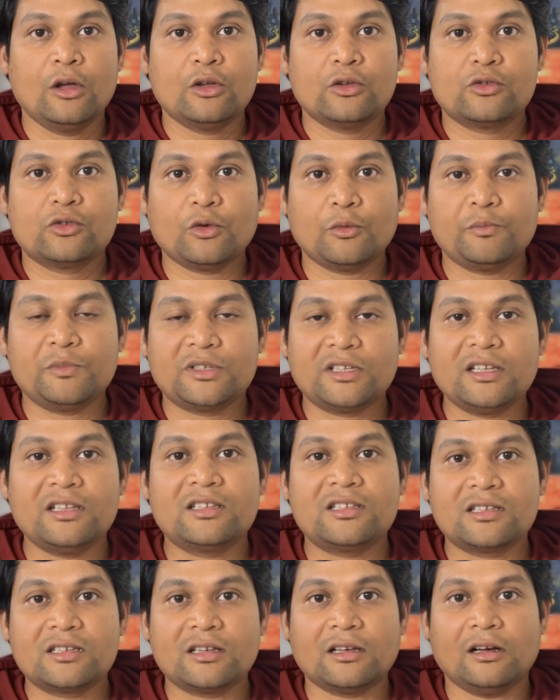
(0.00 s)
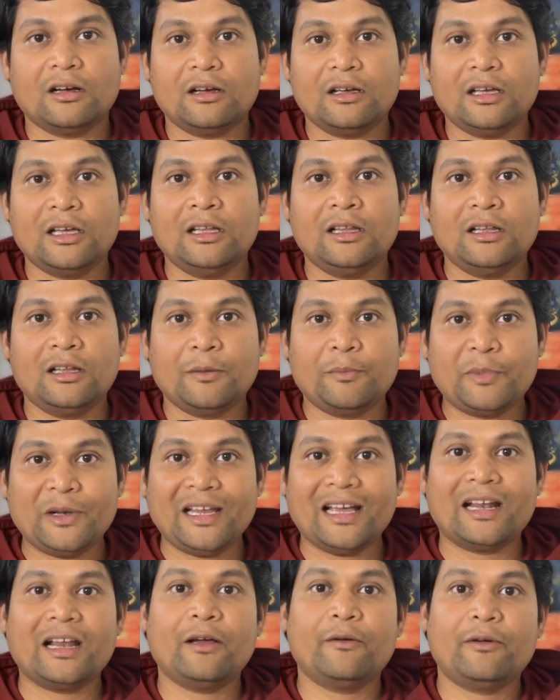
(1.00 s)
So since in the
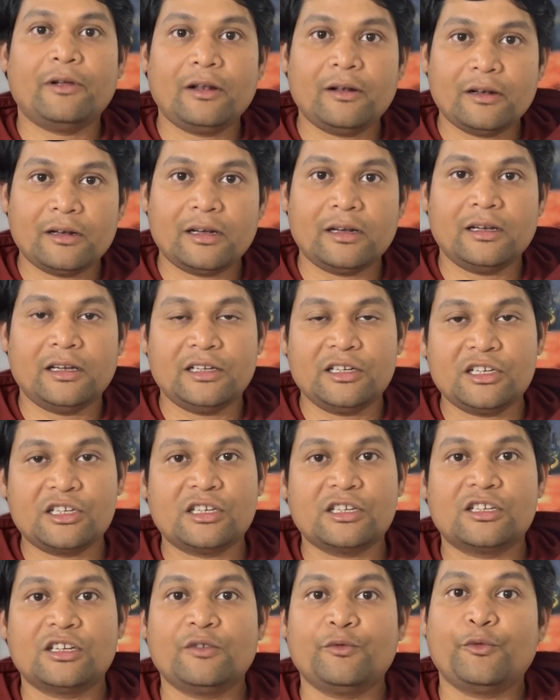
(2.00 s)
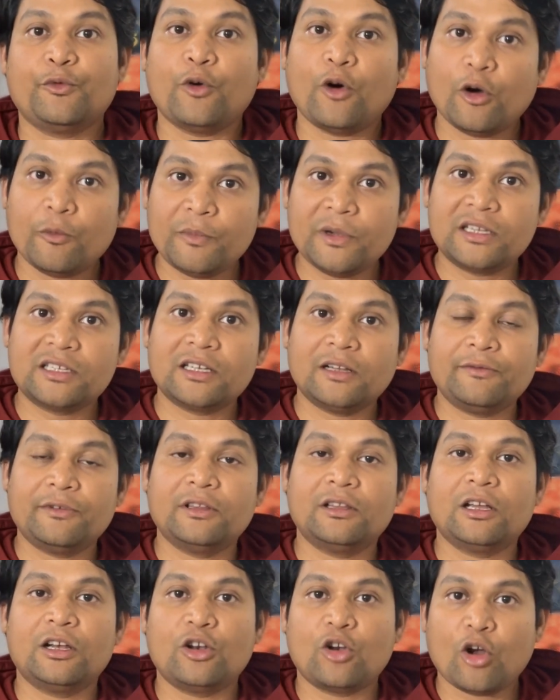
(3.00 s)
pre-arrival registration form itself,
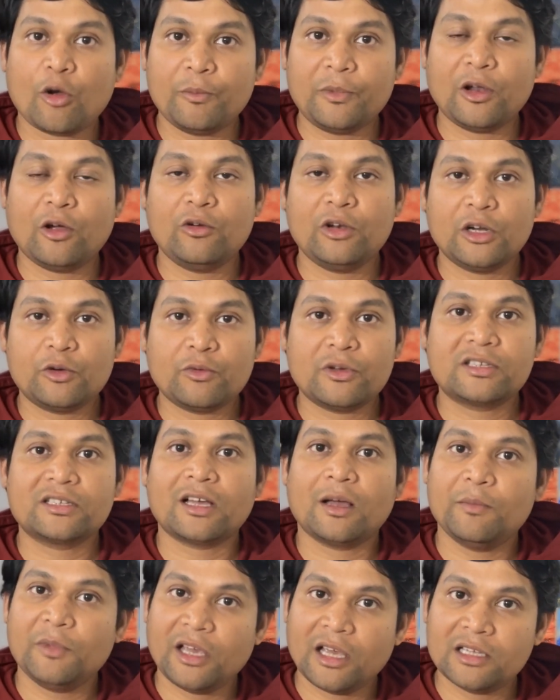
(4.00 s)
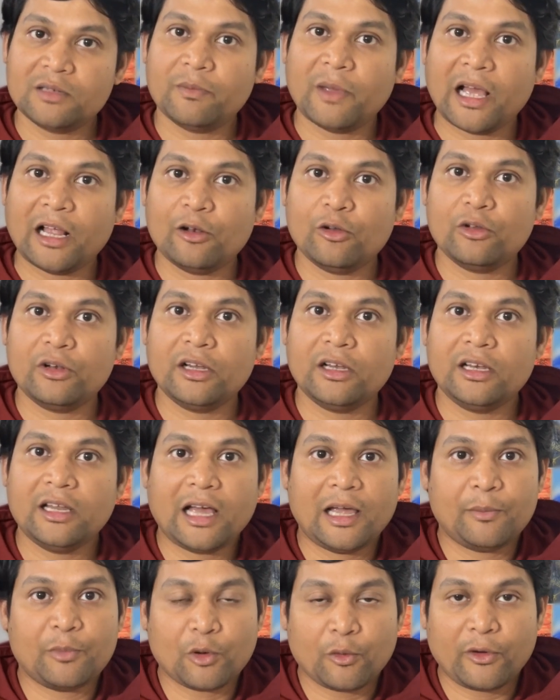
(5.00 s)
in the drop down, it was coming as Bangalore,
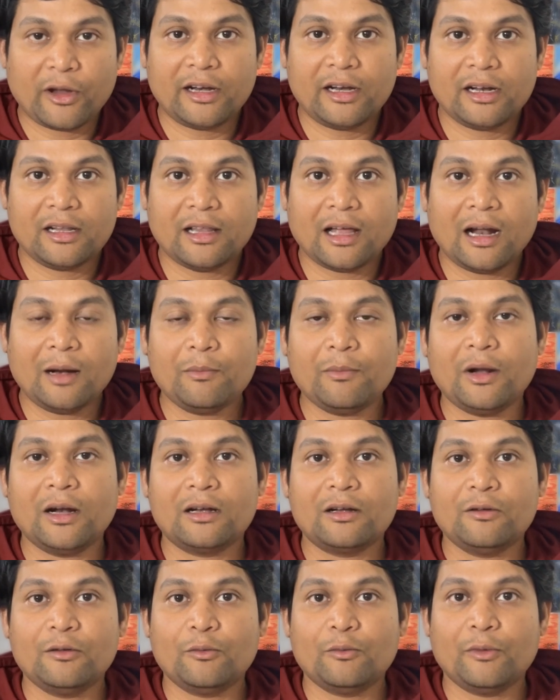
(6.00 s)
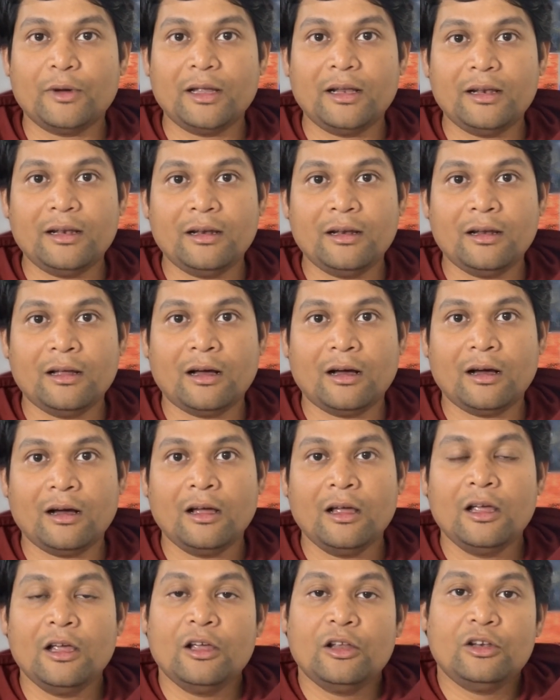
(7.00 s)
India, I provided that. But when
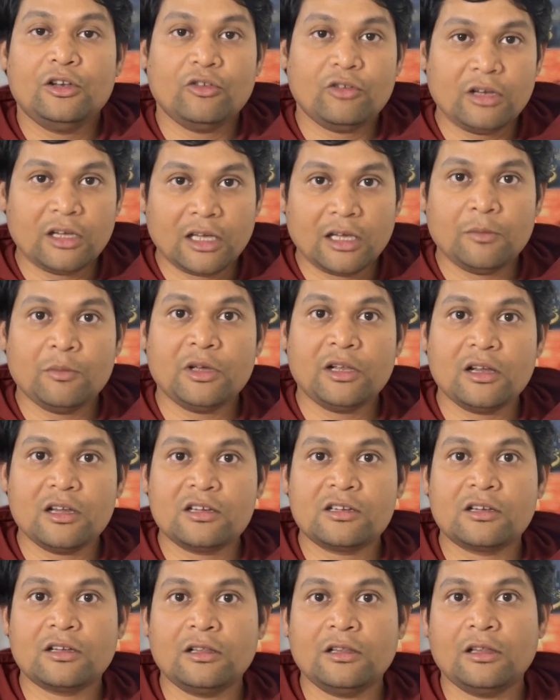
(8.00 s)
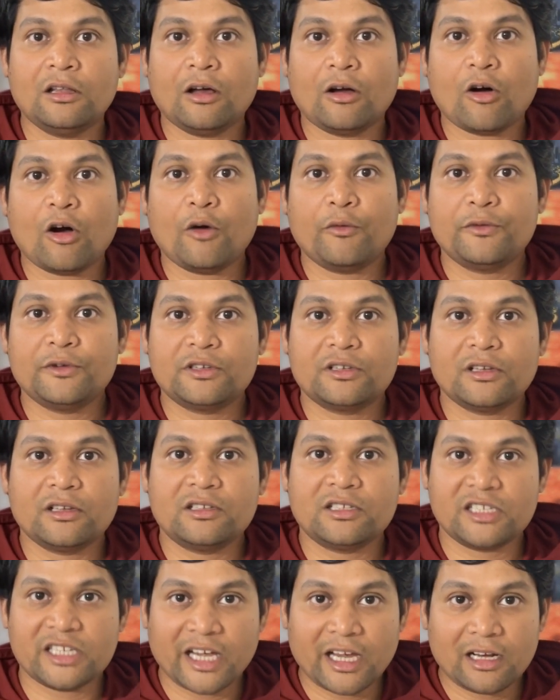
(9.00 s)
during immigration, the officer
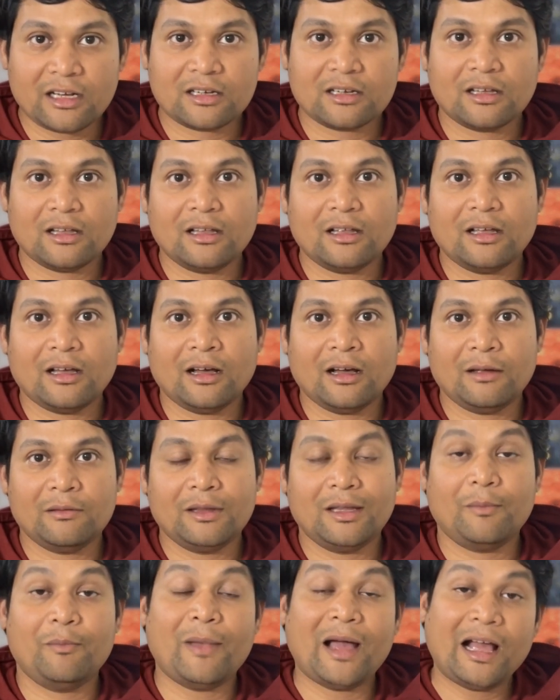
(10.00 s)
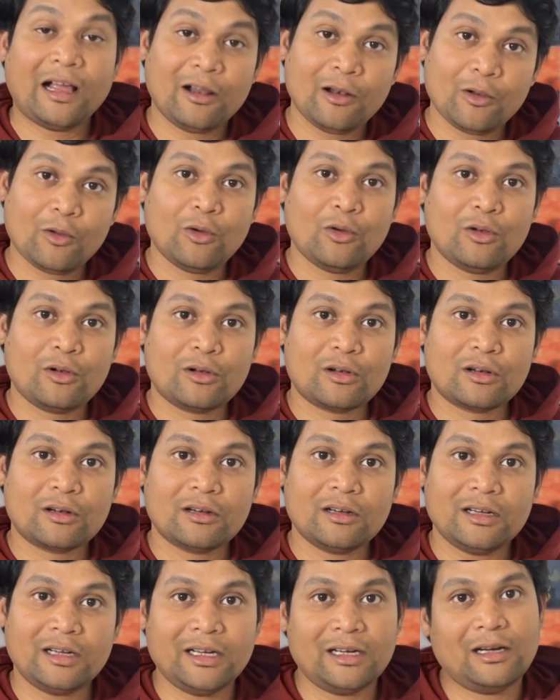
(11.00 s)
checked, the Bangalore
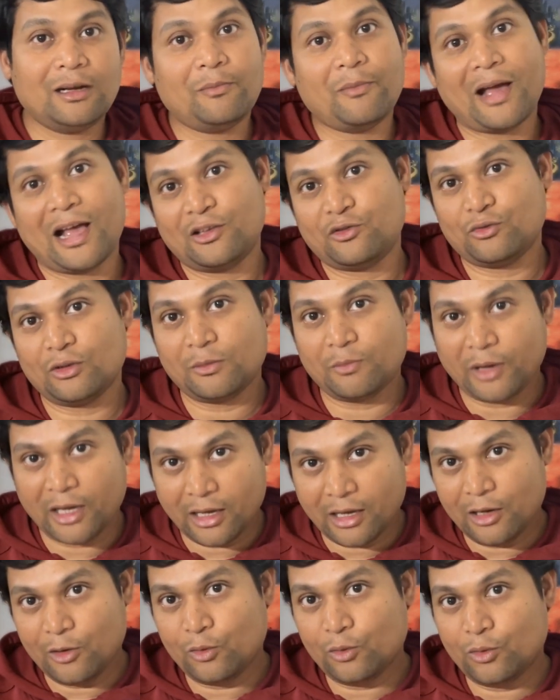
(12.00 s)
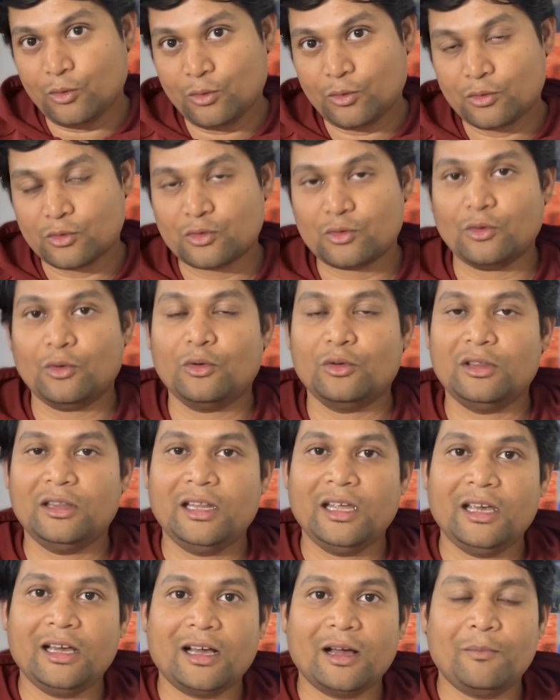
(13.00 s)
didn't match with Bengaluru, so
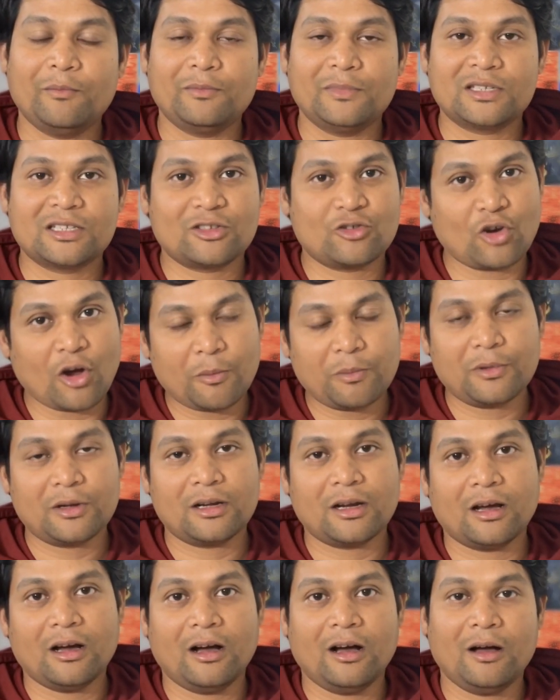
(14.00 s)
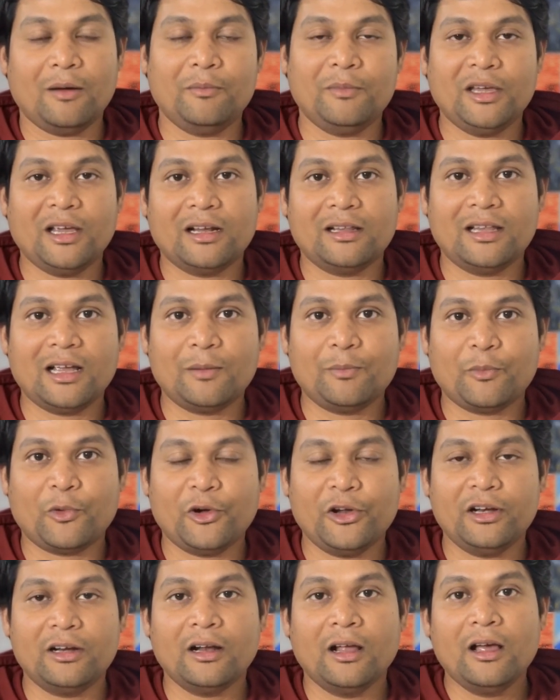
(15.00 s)
they stopped me at that
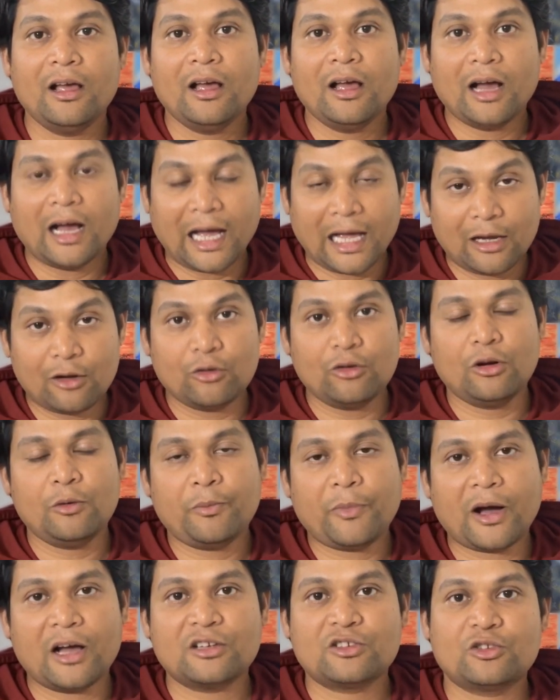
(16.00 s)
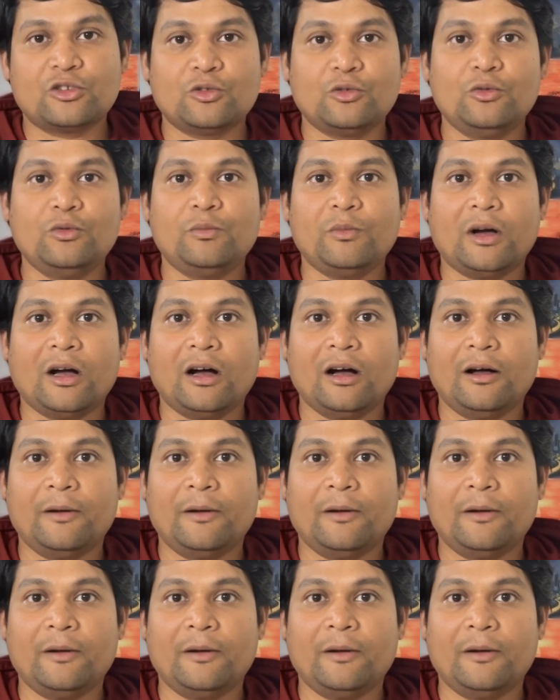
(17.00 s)
point. I couldn't pass through.